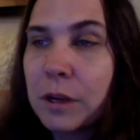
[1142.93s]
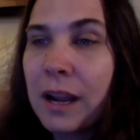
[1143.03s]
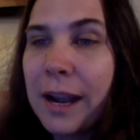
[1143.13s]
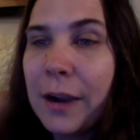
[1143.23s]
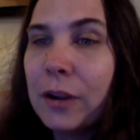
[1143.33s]
where
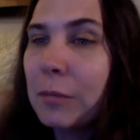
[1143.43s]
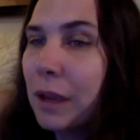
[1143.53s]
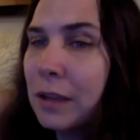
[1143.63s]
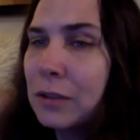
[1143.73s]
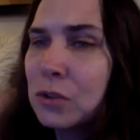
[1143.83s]
hiring a
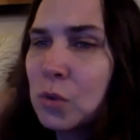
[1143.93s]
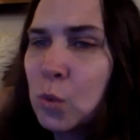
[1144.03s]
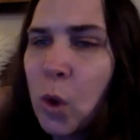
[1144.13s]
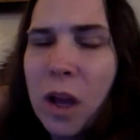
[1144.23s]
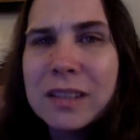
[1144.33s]
man who
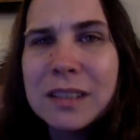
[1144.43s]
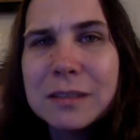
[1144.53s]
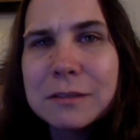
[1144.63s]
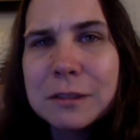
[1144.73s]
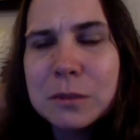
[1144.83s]
swanned
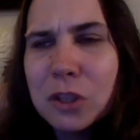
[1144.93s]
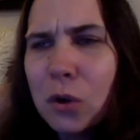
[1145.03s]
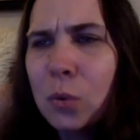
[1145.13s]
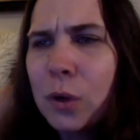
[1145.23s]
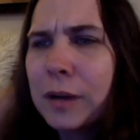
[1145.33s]
in from
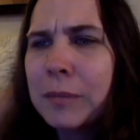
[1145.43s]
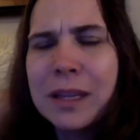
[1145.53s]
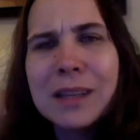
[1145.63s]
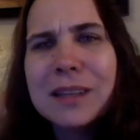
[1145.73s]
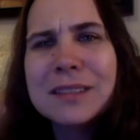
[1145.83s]
nowhere
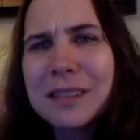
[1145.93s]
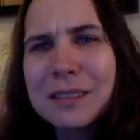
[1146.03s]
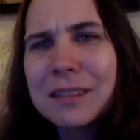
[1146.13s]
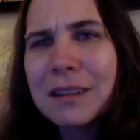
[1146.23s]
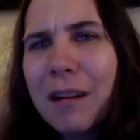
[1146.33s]
made any
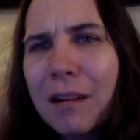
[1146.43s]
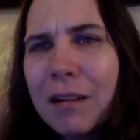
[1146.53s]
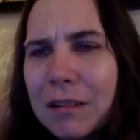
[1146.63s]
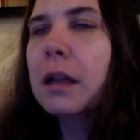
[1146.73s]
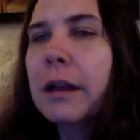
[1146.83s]
sense at
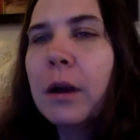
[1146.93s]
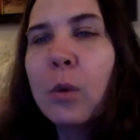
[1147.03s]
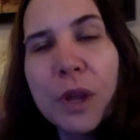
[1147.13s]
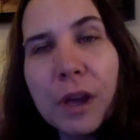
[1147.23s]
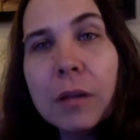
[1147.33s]
all.
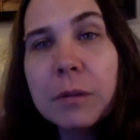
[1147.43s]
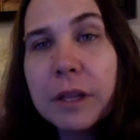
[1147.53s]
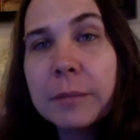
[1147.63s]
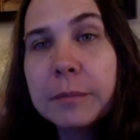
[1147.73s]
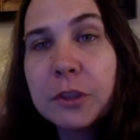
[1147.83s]
We all
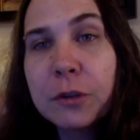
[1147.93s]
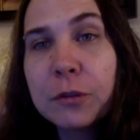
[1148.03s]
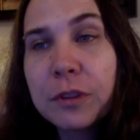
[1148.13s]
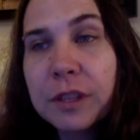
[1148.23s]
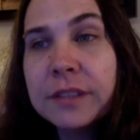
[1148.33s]
blame Joe
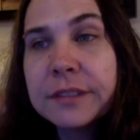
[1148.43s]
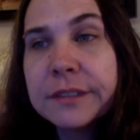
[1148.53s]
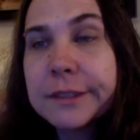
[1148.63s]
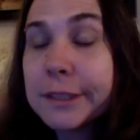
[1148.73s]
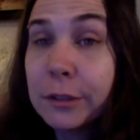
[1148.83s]
for
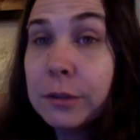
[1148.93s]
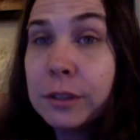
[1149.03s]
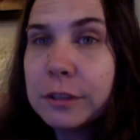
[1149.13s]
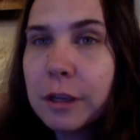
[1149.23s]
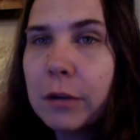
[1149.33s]
this,
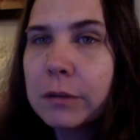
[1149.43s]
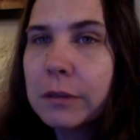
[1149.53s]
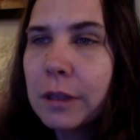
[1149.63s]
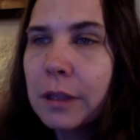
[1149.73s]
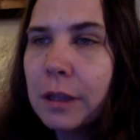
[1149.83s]
including Joe.
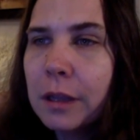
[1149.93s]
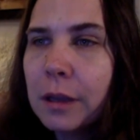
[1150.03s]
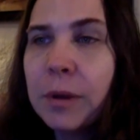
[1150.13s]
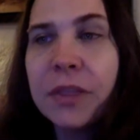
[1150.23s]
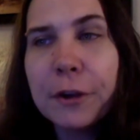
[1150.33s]

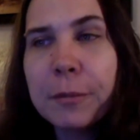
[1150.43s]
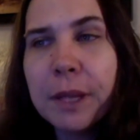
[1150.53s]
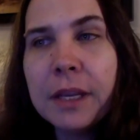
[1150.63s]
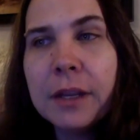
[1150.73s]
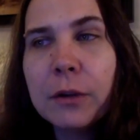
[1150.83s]
But there are
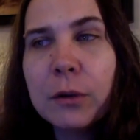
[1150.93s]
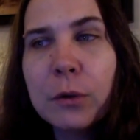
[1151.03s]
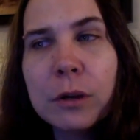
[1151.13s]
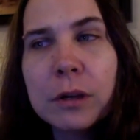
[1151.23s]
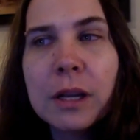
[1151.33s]
men here
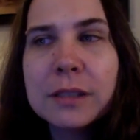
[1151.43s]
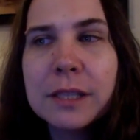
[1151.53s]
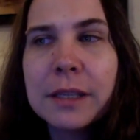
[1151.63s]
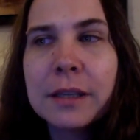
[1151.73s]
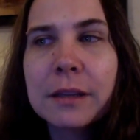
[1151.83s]
who are not
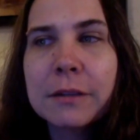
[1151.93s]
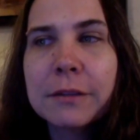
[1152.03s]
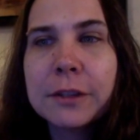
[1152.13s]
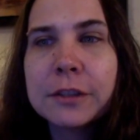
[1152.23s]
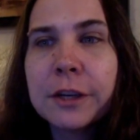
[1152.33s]
taking their
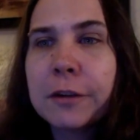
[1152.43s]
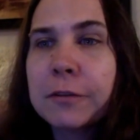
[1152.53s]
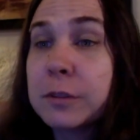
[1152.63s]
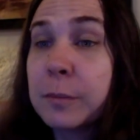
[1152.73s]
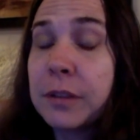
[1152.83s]
fair share
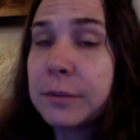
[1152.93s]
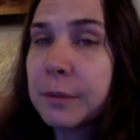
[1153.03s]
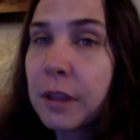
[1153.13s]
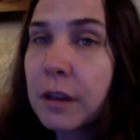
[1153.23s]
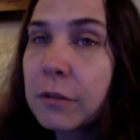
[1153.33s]
of
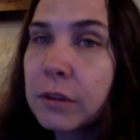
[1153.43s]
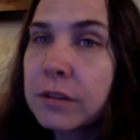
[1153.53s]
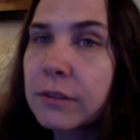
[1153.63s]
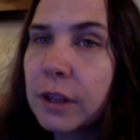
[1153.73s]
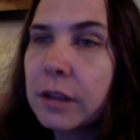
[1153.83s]
responsibility for
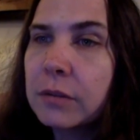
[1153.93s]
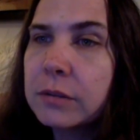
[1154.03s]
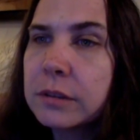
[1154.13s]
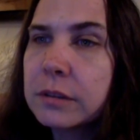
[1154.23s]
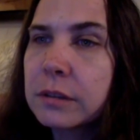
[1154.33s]
this
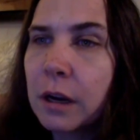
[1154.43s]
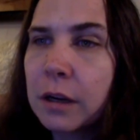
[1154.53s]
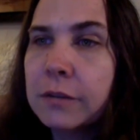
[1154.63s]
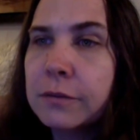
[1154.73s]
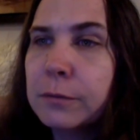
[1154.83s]
fallout.
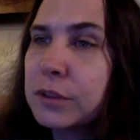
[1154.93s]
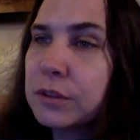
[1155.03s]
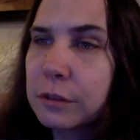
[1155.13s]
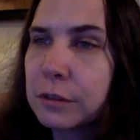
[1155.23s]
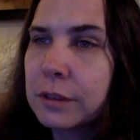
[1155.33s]
Cardiff was
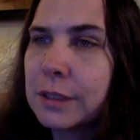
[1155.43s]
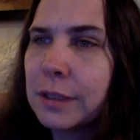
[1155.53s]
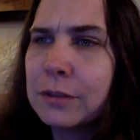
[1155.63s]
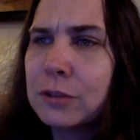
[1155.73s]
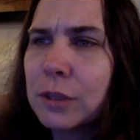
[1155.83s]
circling
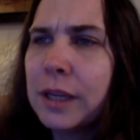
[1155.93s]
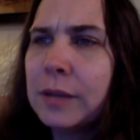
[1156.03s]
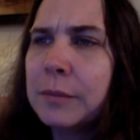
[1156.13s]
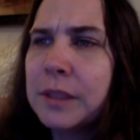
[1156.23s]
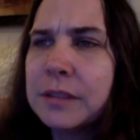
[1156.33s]
down the
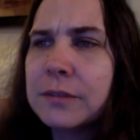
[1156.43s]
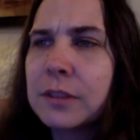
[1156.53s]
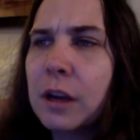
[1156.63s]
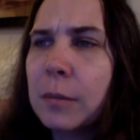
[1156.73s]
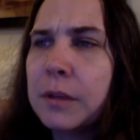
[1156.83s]
drain because of a
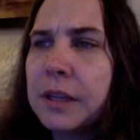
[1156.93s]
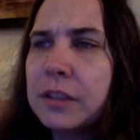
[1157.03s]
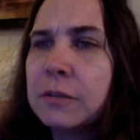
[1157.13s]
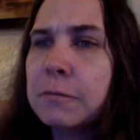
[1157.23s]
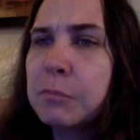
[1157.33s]

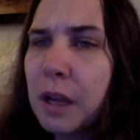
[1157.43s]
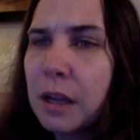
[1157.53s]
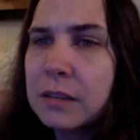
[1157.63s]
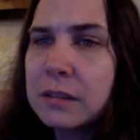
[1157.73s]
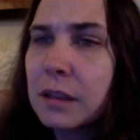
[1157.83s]
combination of
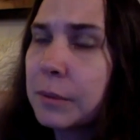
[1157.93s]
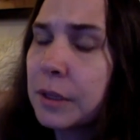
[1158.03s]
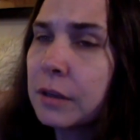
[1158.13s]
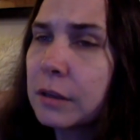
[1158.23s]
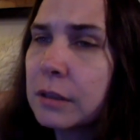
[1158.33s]
Boz not
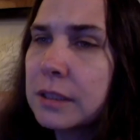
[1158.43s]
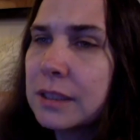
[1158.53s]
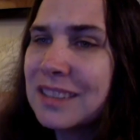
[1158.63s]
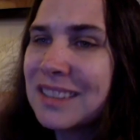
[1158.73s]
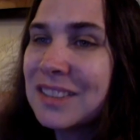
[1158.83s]
being current
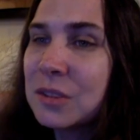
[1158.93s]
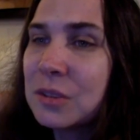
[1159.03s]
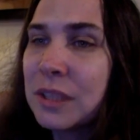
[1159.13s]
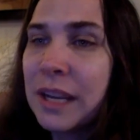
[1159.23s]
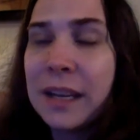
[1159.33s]
in his
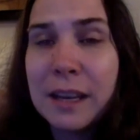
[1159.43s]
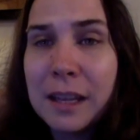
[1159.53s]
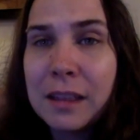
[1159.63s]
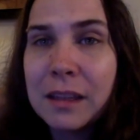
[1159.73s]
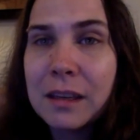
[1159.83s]
industry and
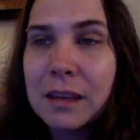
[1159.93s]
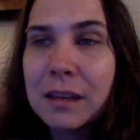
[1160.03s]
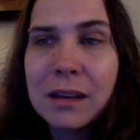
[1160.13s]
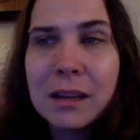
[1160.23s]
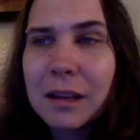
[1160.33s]
Nathan
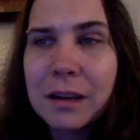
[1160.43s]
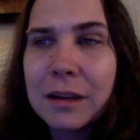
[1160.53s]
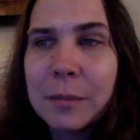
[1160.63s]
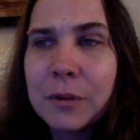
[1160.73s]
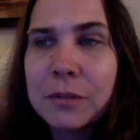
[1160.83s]
not
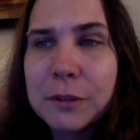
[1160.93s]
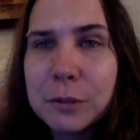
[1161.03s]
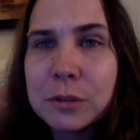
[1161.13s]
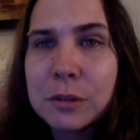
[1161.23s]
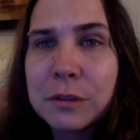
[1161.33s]
caring about the
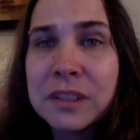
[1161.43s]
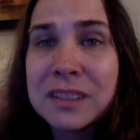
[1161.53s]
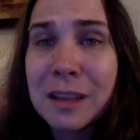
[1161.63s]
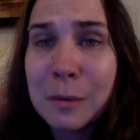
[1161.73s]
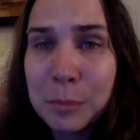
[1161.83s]
future of his
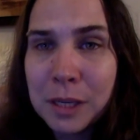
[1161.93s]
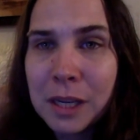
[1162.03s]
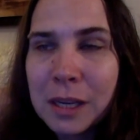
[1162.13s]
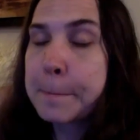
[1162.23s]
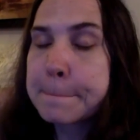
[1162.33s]

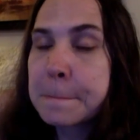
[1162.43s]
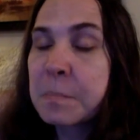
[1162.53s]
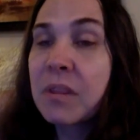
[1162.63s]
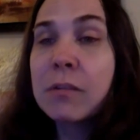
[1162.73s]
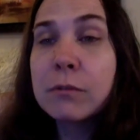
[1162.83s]
company.
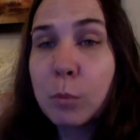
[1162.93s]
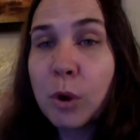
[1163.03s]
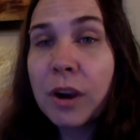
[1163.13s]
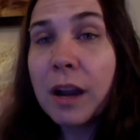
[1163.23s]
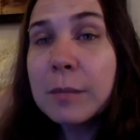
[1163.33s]
From
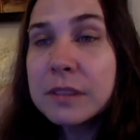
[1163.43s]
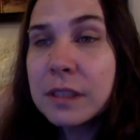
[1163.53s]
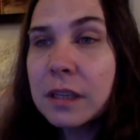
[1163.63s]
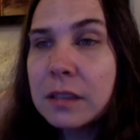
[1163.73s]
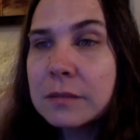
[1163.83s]
where I'm
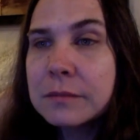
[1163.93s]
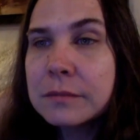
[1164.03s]
sitting,